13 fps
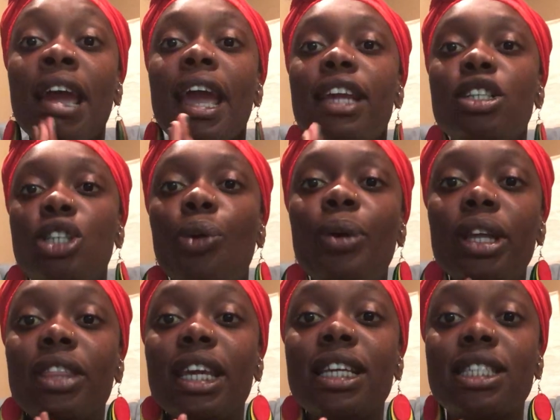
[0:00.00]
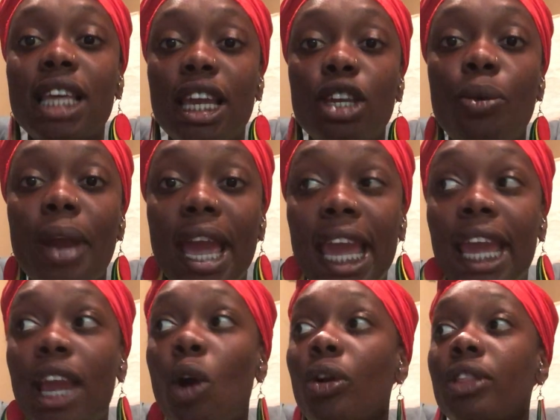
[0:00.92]
and doing things that you
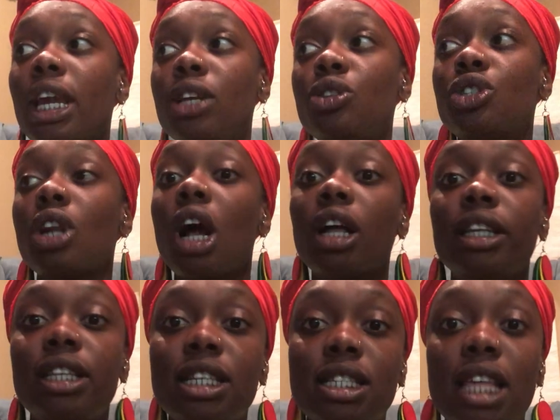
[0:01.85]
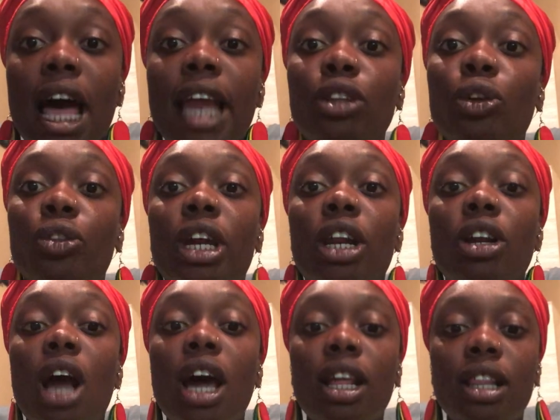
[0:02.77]
hate or that you strongly dislike or that are
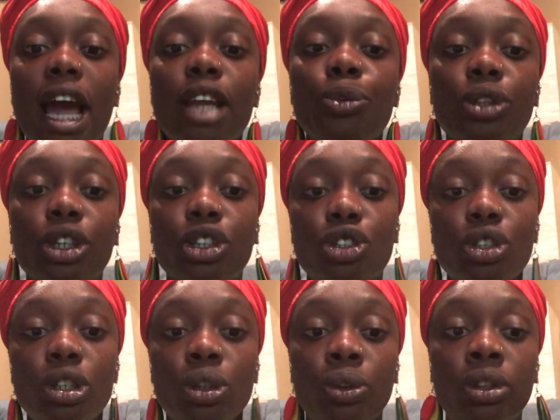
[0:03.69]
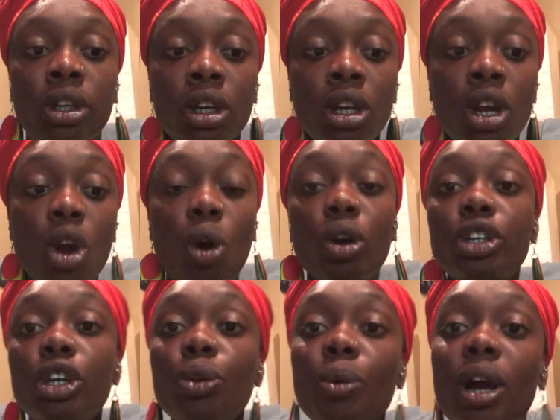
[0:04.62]
not aligned with your truth? Or do you